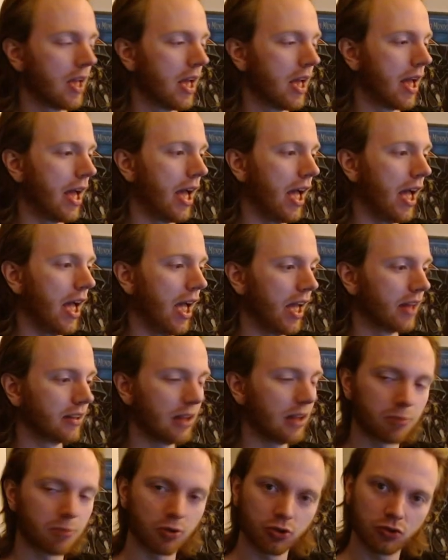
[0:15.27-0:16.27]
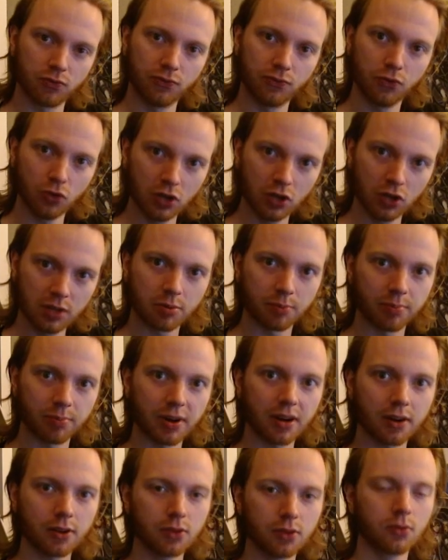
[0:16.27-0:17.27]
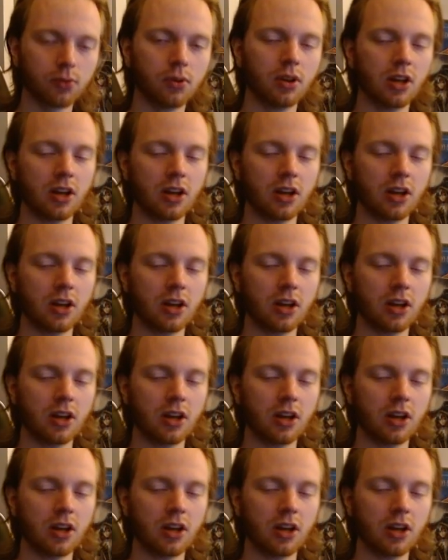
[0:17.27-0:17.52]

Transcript: and fully prepare you